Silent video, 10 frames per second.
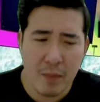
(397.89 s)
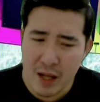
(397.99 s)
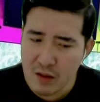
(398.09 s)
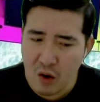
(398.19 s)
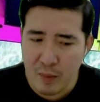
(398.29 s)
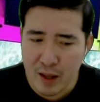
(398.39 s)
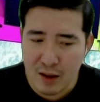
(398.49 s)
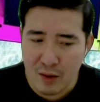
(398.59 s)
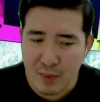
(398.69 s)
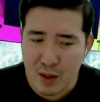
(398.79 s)
please comment
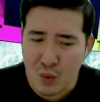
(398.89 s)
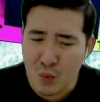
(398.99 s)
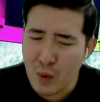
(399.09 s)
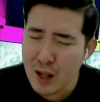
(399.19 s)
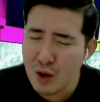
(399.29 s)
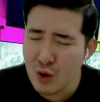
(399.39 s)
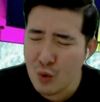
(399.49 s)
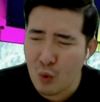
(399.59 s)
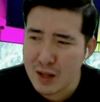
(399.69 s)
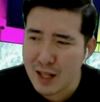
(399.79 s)
down below what do you
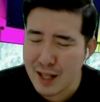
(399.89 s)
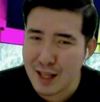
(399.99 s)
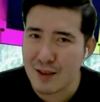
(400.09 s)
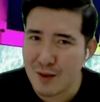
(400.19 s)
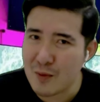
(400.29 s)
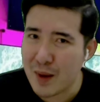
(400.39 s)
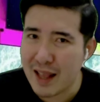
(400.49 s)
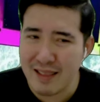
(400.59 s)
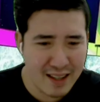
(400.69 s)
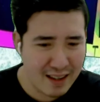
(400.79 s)
call that
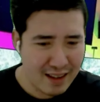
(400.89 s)
instrument